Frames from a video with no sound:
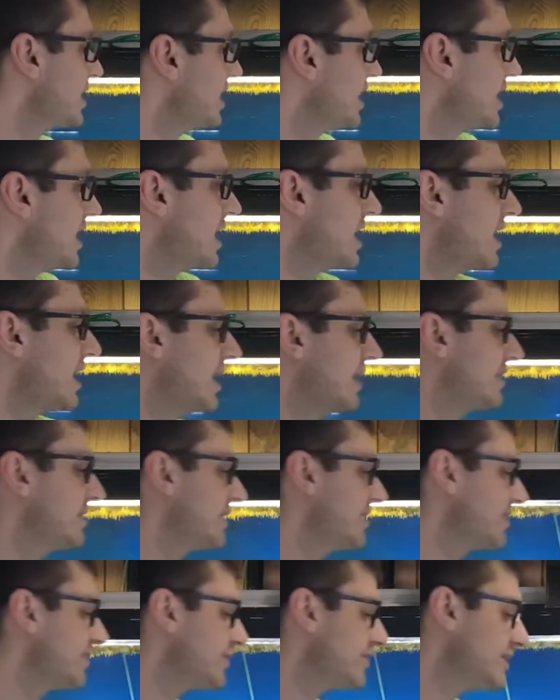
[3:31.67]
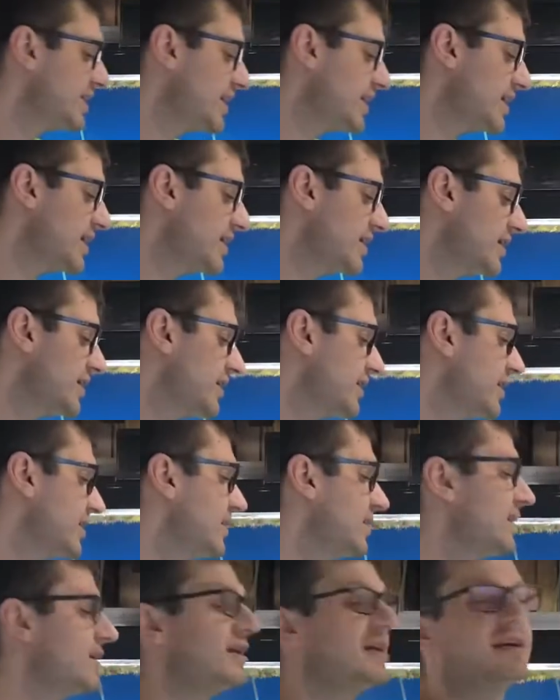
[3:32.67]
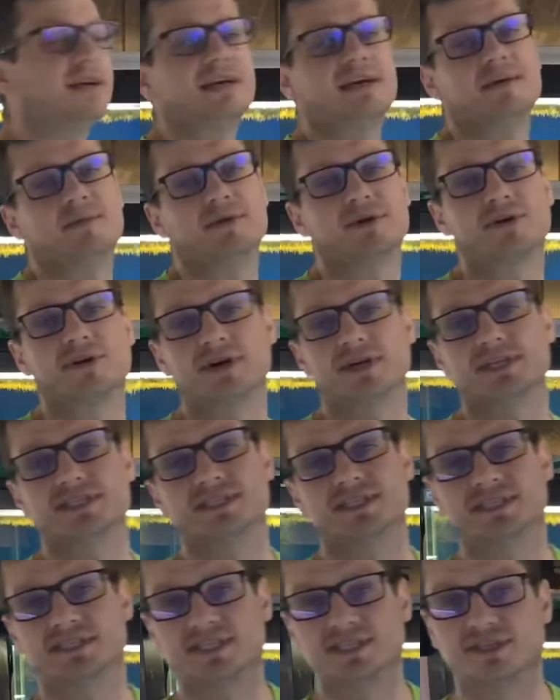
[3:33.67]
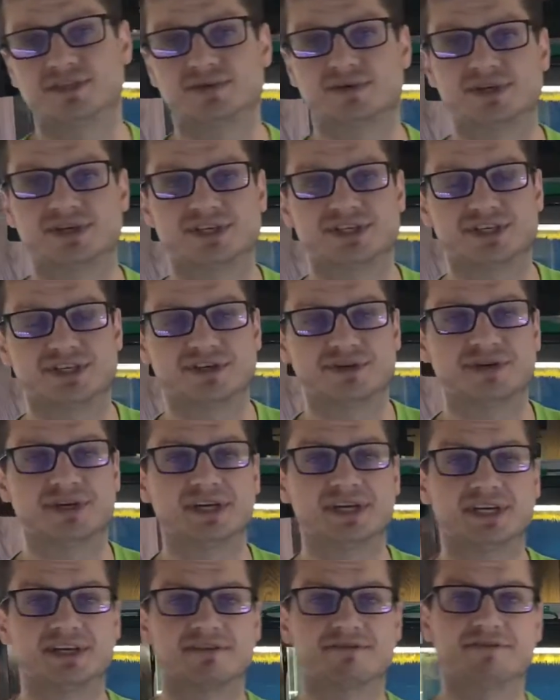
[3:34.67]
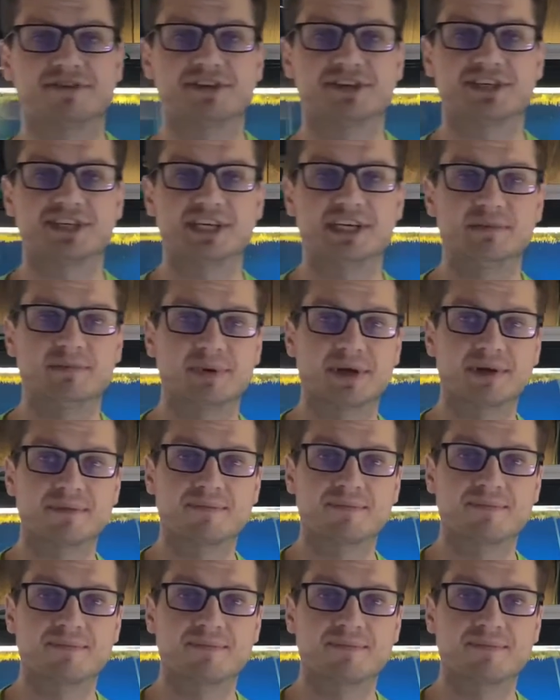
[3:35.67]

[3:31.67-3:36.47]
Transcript: The other day, I came across a situation unique to fish keeping.